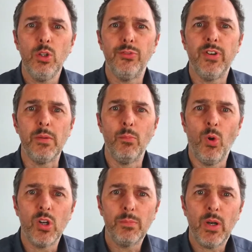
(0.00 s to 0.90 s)
You find
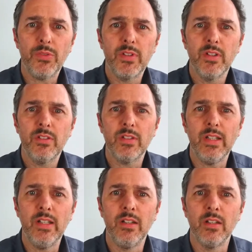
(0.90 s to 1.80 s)
more about this
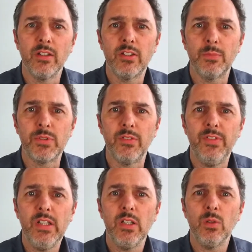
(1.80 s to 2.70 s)
in a separate
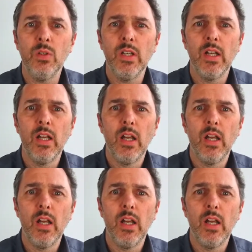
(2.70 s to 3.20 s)
video